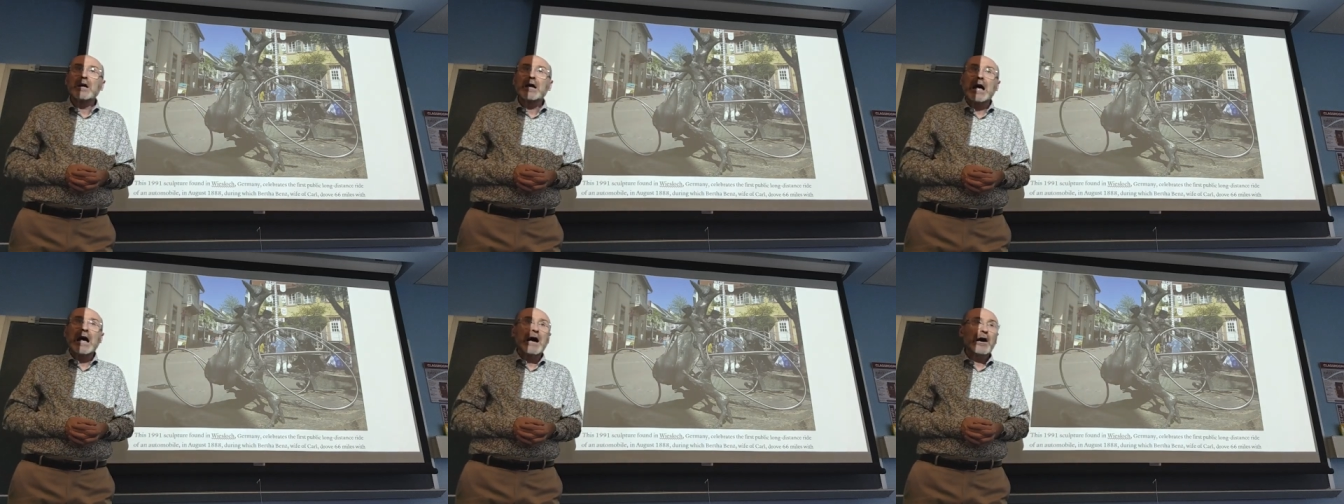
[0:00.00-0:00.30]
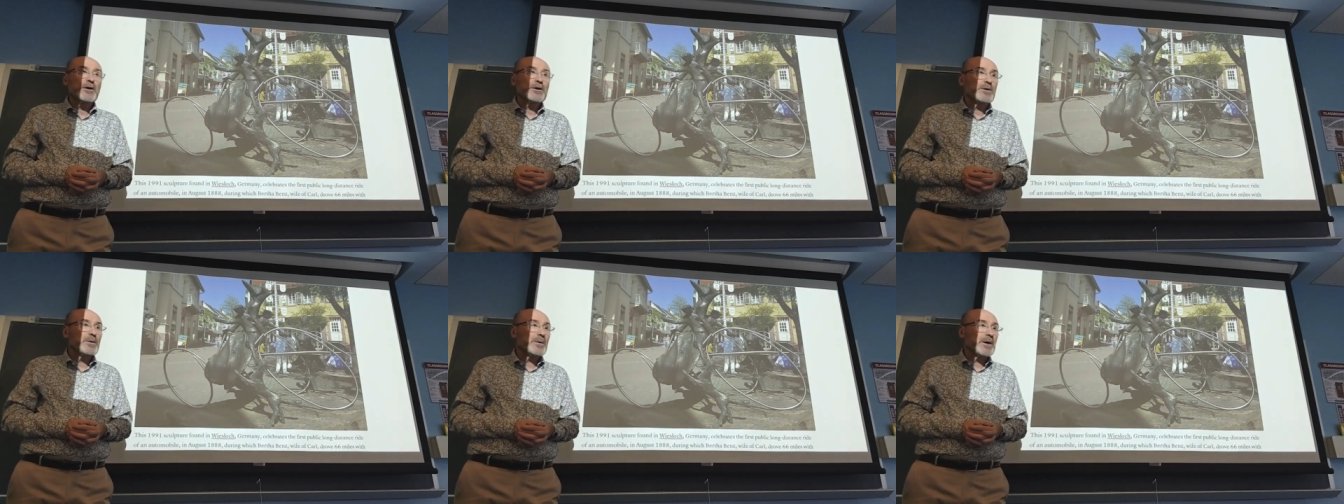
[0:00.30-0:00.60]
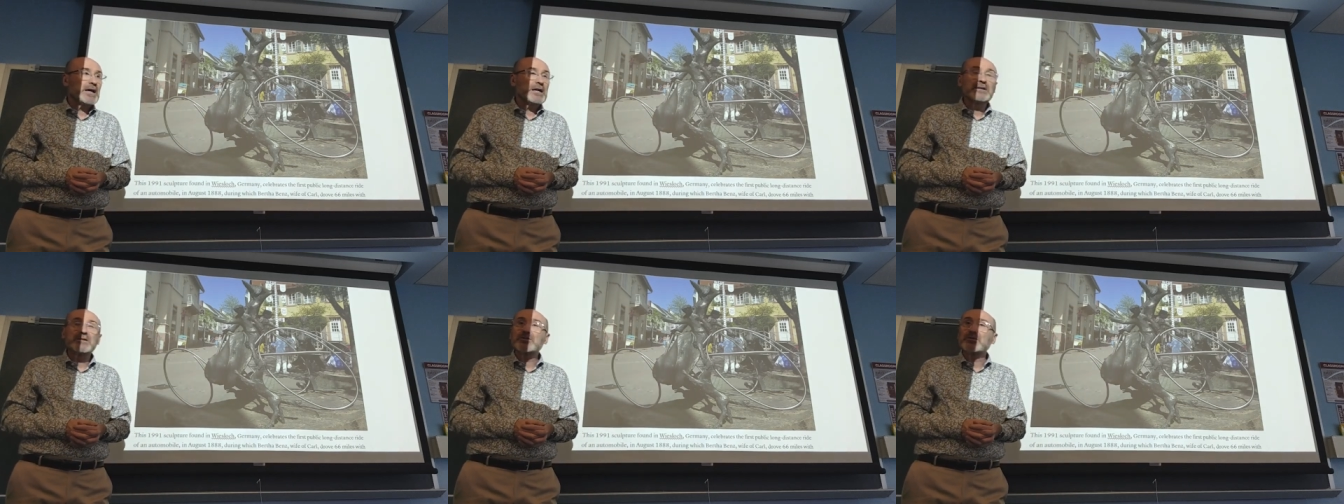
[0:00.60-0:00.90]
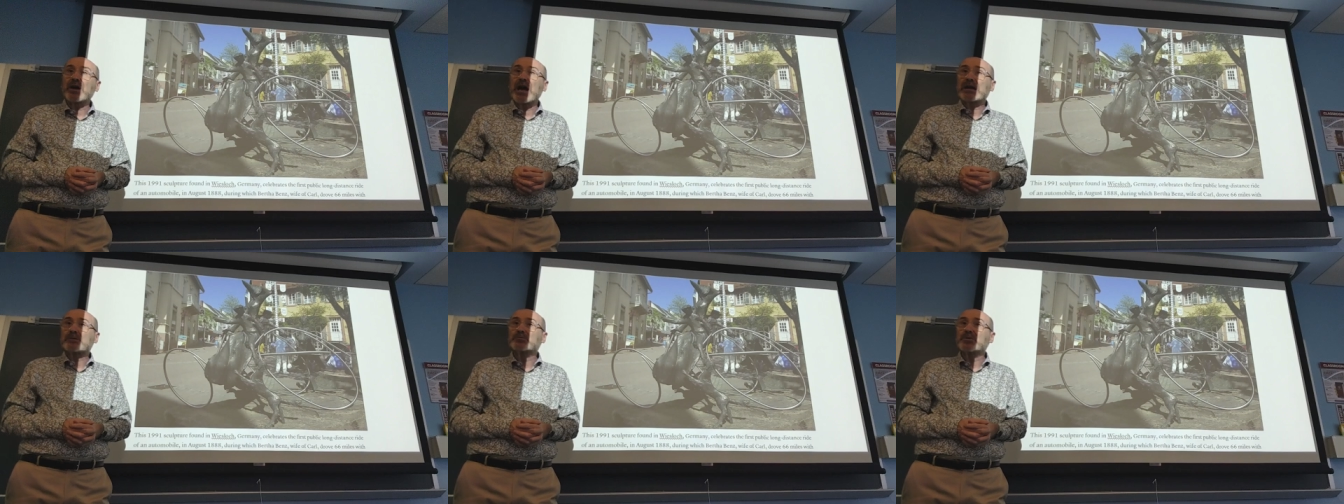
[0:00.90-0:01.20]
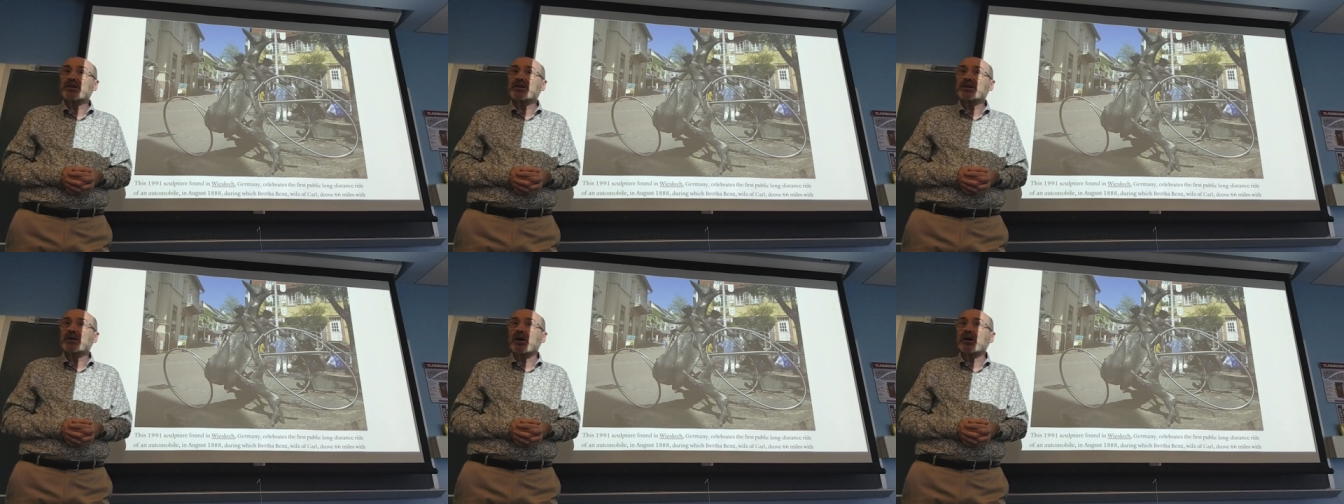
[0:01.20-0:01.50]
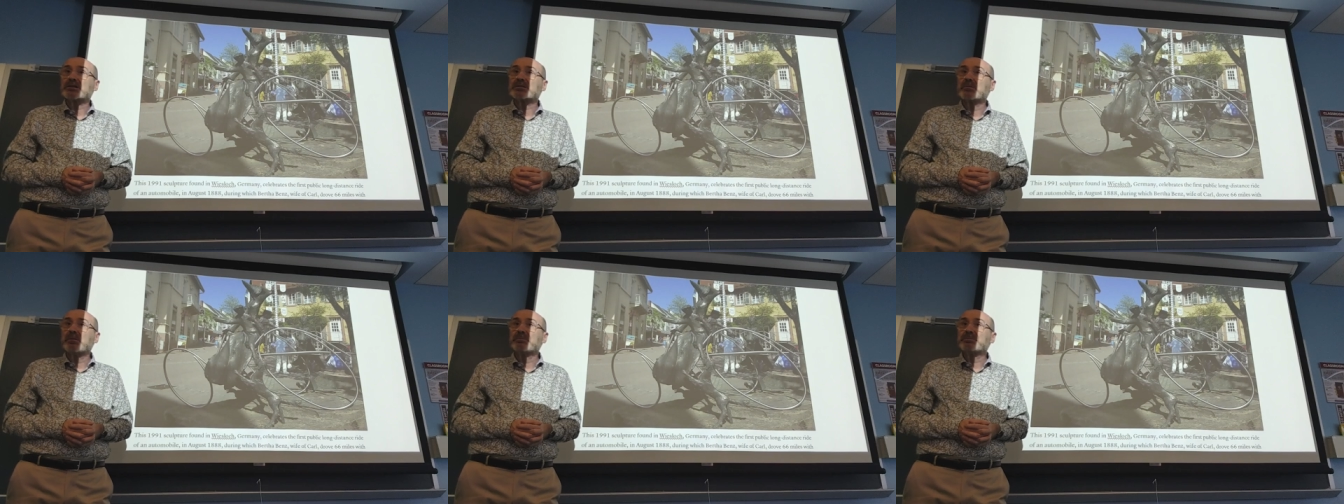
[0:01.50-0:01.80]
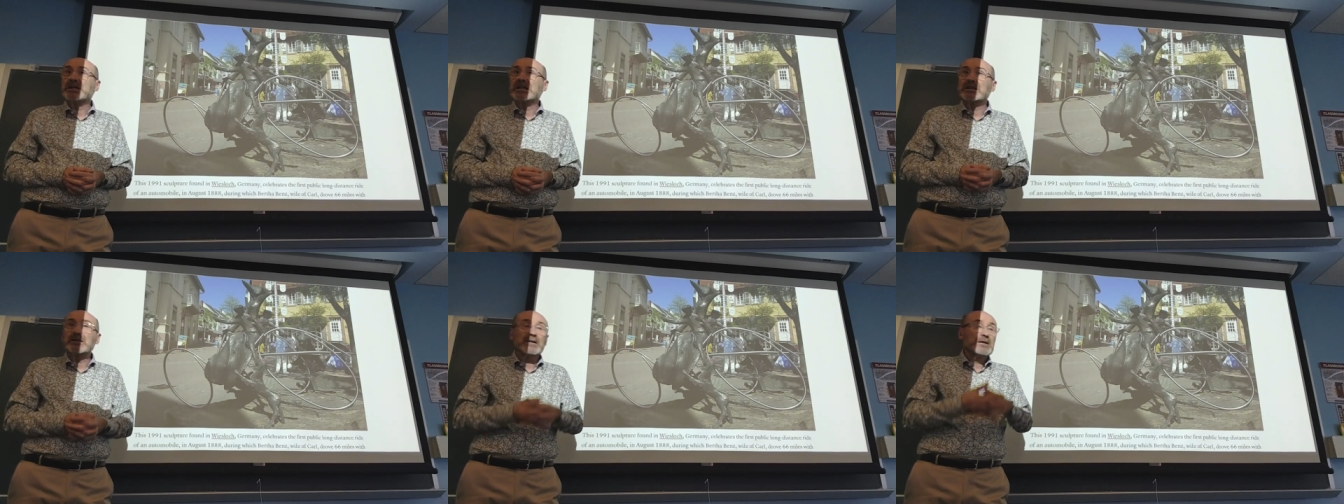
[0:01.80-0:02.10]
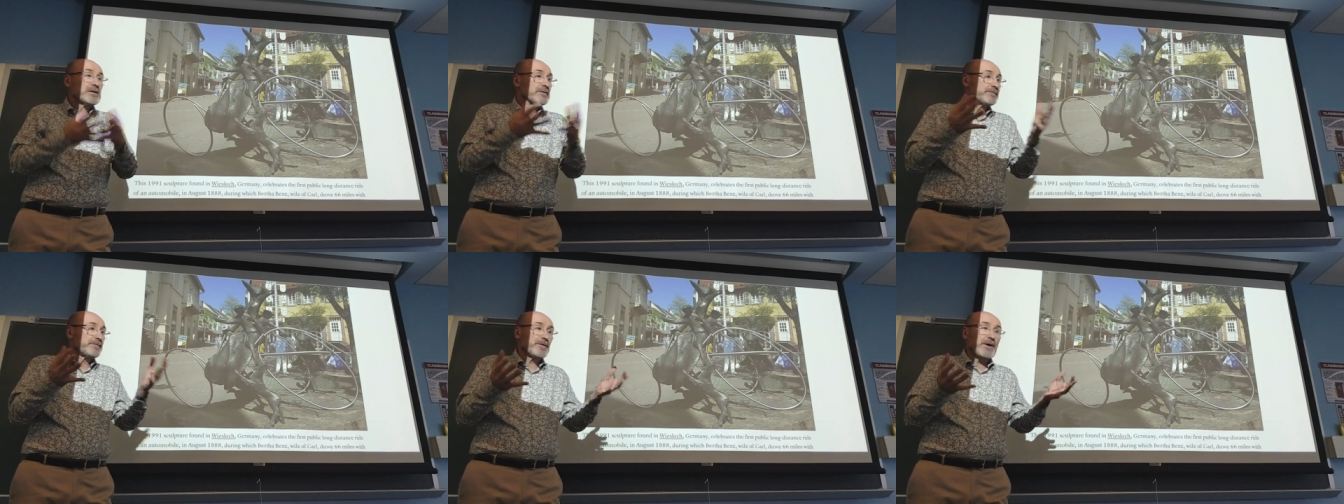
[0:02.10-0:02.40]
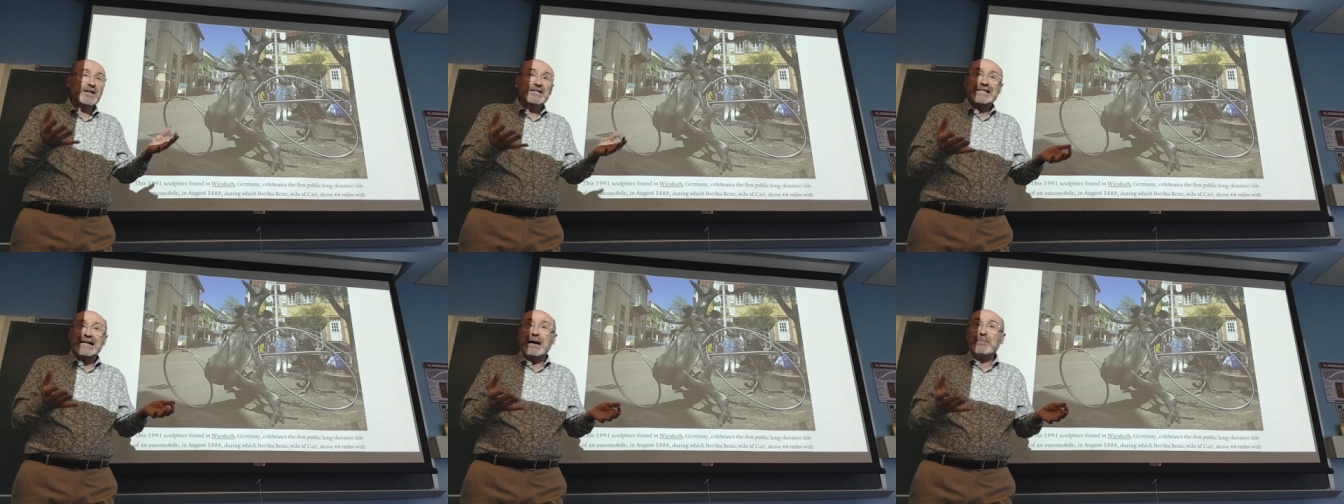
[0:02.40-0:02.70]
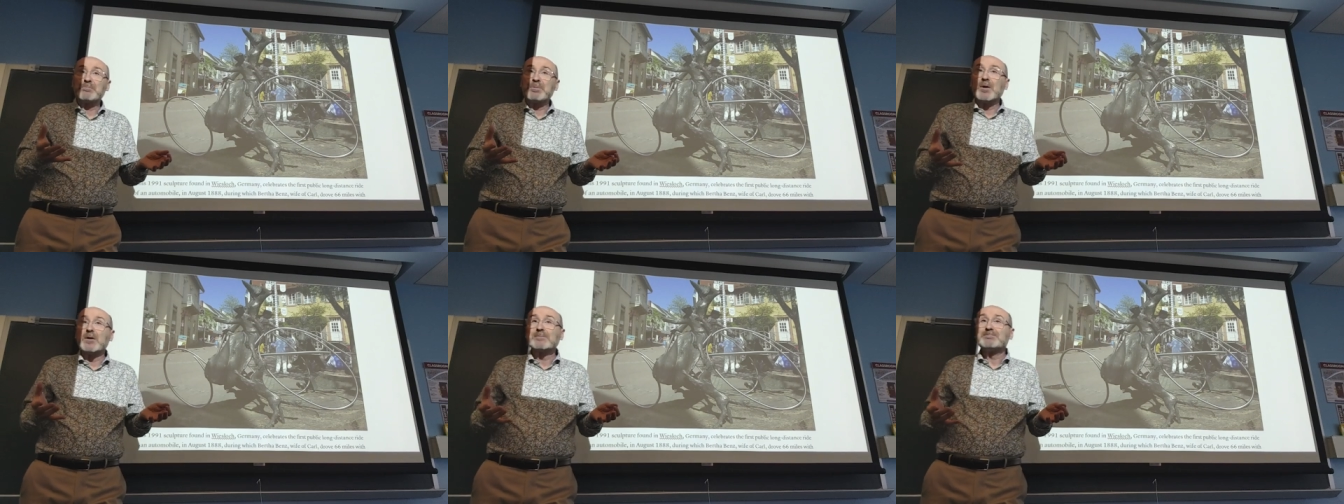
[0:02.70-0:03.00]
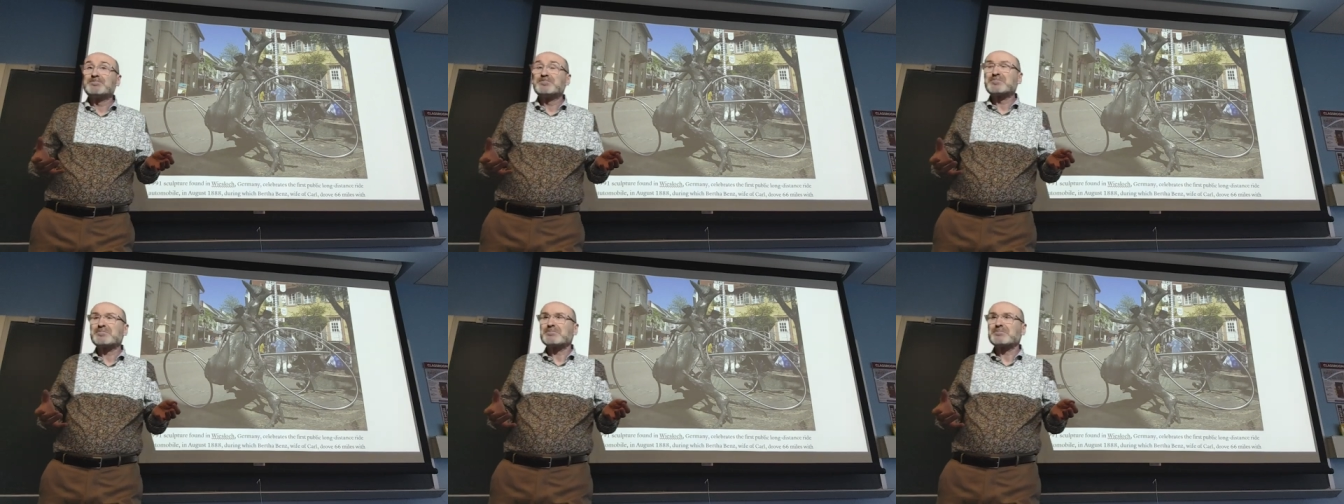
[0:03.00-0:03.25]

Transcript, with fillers: how you interact with the automobile. For example,